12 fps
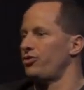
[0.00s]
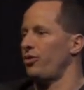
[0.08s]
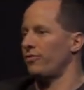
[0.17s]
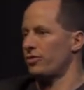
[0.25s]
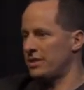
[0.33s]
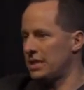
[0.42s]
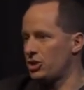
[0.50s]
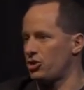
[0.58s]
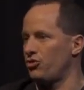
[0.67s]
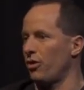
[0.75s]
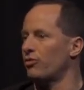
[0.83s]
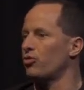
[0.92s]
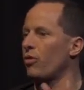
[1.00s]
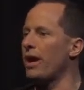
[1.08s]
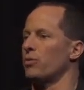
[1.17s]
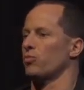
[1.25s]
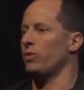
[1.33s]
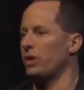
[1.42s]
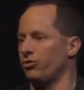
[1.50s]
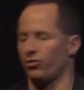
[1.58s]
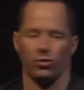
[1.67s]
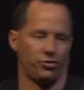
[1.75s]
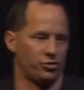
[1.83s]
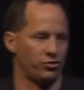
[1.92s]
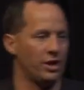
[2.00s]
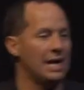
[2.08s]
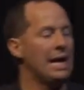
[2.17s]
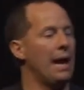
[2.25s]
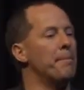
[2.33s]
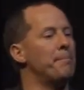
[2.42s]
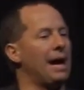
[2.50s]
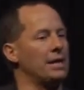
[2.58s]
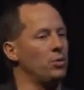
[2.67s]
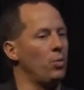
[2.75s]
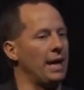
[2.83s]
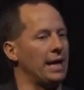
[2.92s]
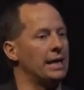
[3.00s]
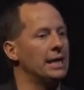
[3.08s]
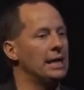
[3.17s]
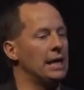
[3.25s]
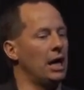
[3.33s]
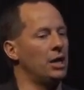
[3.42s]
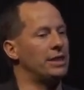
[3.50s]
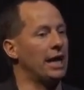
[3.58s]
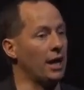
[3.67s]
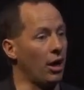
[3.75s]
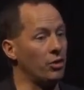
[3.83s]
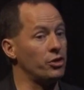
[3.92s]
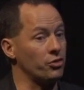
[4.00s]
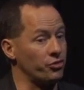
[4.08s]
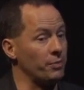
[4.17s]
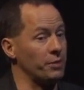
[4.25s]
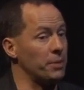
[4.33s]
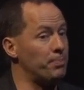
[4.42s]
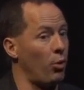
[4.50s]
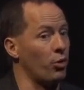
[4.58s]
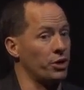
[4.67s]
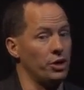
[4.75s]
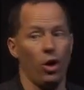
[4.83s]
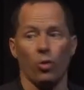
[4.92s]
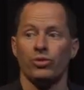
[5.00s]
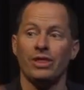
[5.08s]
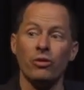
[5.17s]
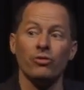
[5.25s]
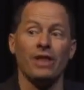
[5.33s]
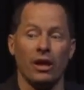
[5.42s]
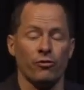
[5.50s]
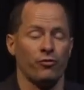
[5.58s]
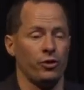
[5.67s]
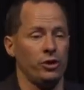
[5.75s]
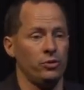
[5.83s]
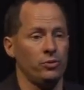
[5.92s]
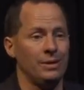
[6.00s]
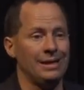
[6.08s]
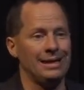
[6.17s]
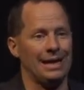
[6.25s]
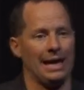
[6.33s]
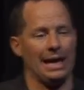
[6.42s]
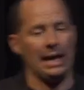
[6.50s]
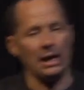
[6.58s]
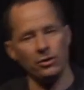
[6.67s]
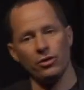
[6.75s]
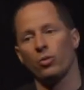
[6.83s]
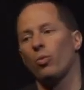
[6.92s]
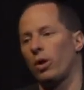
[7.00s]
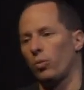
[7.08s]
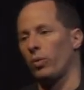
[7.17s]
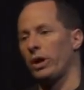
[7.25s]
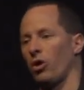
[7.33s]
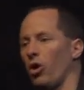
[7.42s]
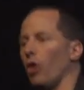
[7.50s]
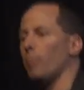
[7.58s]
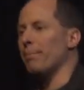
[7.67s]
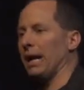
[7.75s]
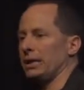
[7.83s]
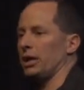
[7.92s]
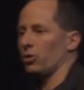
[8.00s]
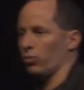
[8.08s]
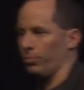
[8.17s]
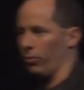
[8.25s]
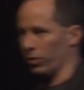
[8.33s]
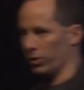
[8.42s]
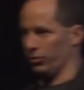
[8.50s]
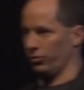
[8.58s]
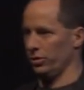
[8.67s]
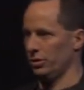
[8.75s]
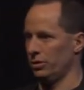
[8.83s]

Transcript: You have your teachers. You have great resources. And by the way, there's something important to know. They're there for you, and they're what we call mandated reporters.